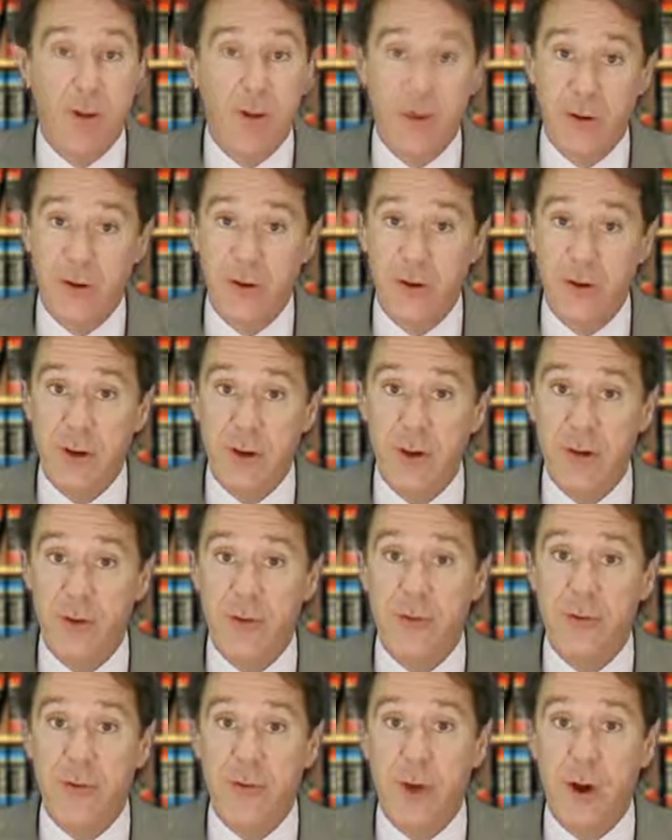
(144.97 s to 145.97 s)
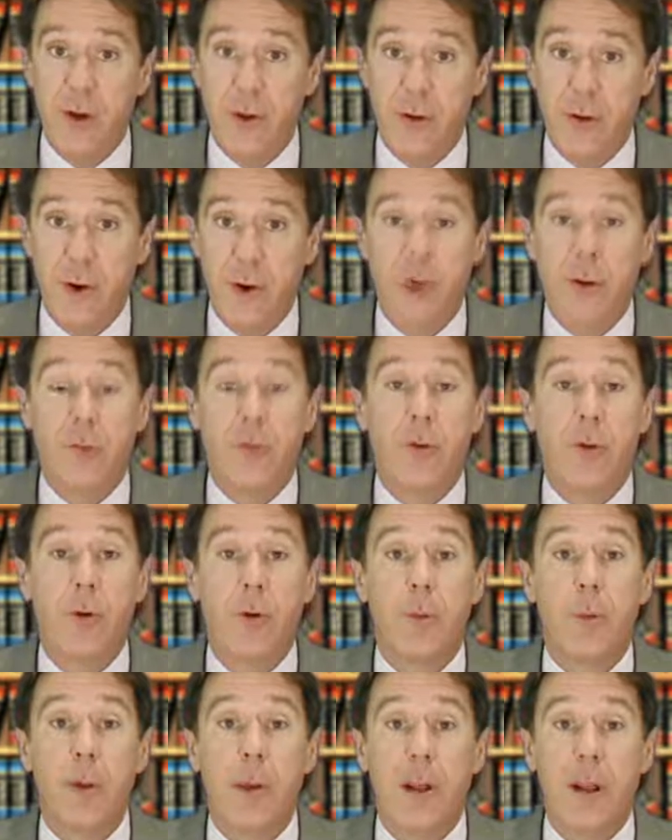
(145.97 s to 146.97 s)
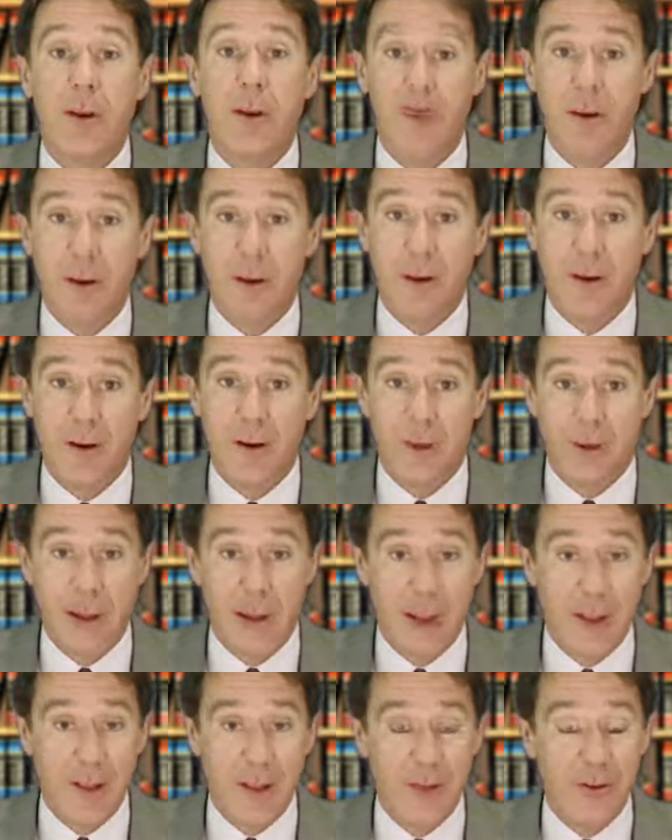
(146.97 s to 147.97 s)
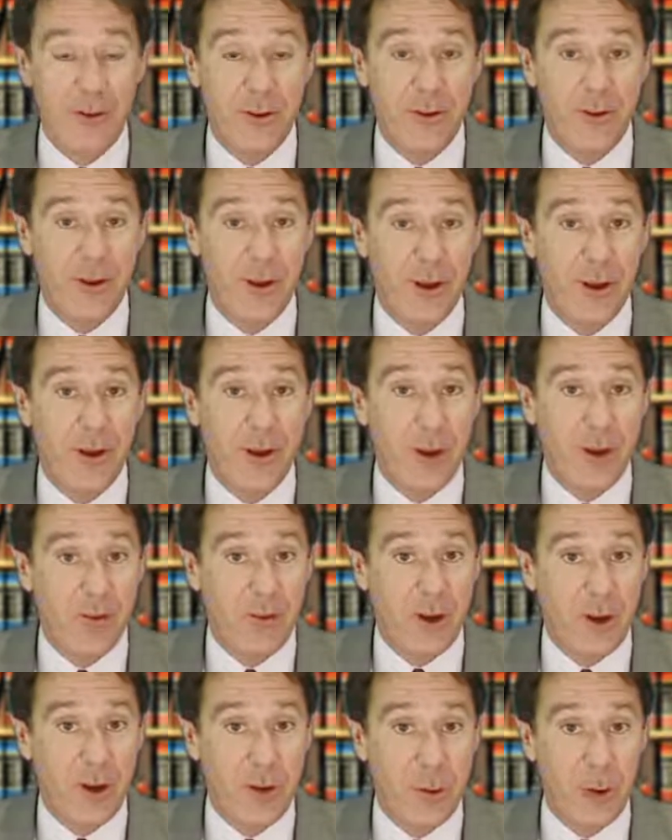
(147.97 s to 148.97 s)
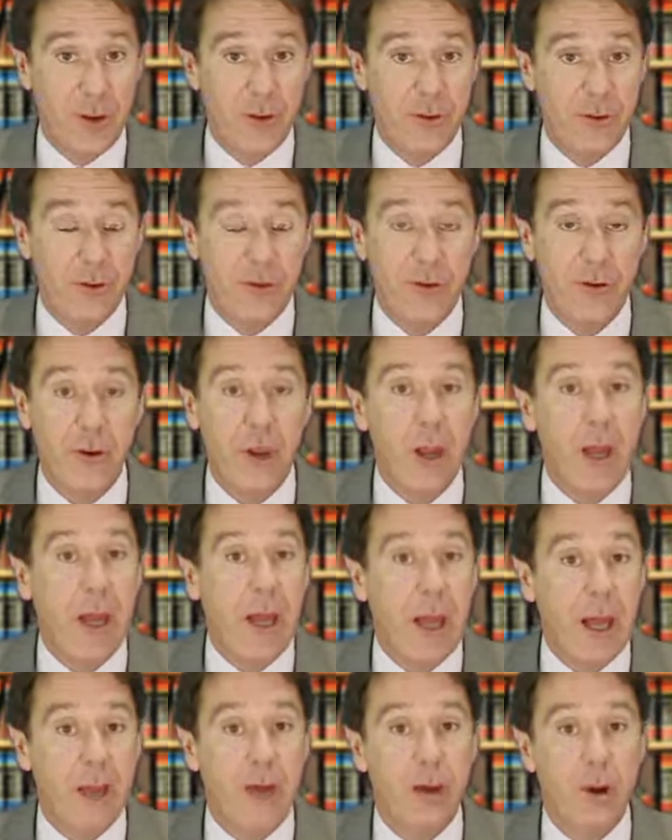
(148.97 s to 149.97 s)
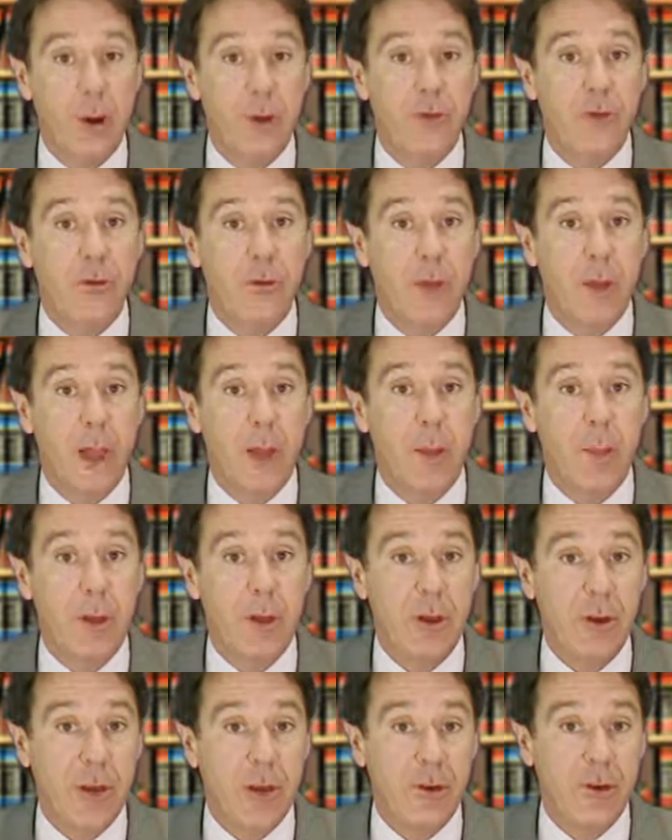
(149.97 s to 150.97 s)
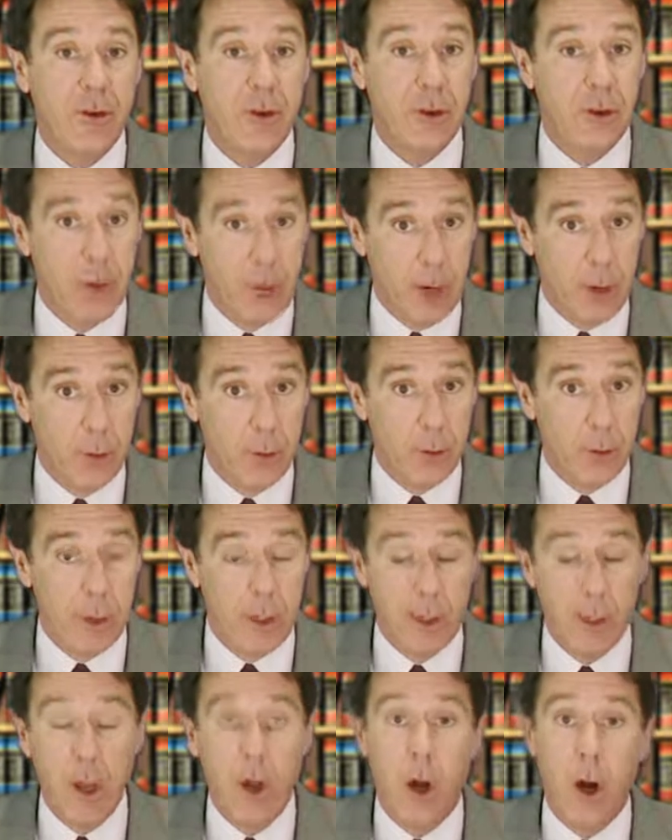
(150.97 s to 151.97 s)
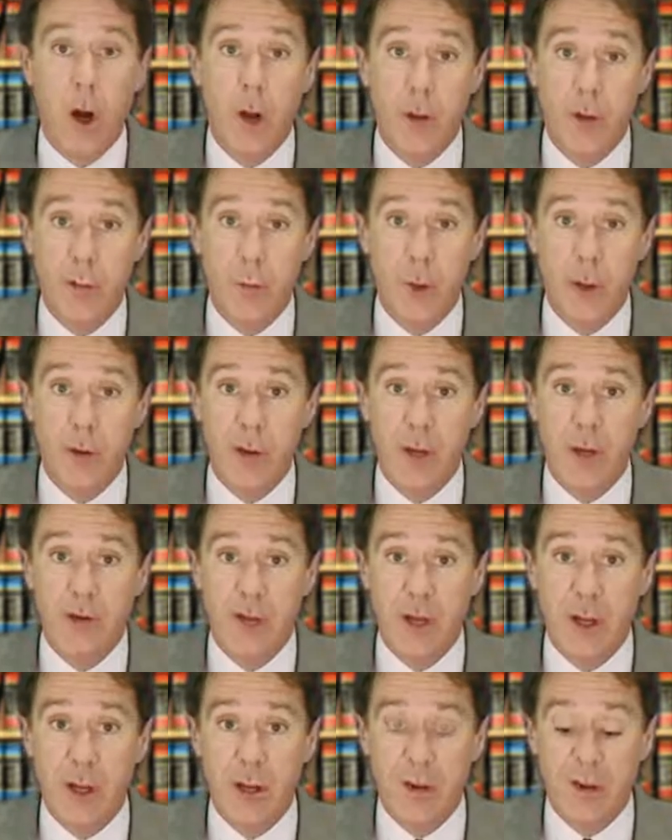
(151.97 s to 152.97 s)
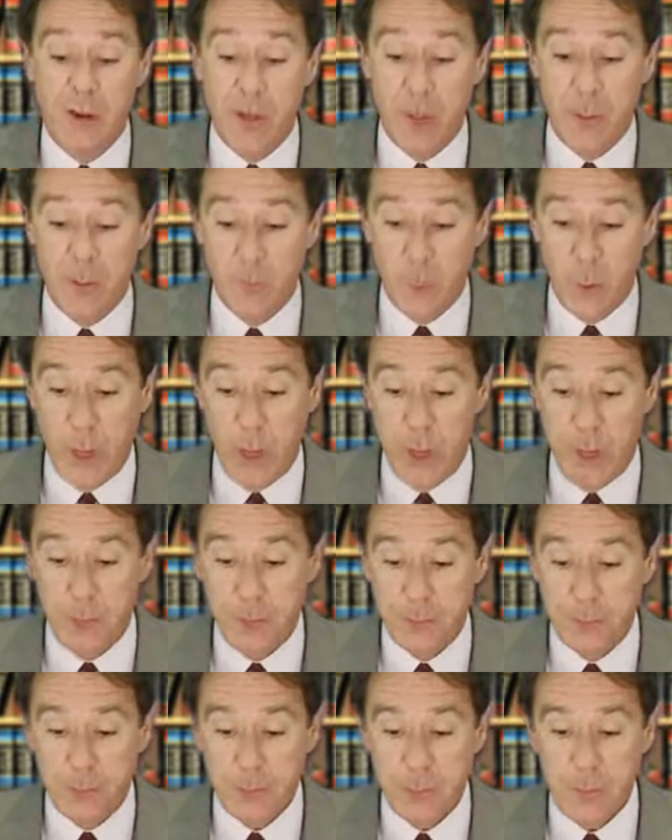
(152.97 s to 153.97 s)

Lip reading: This is fodder for plenty of analysis on essay questions, and it also can be tested narrowly on the multi-state exam as well.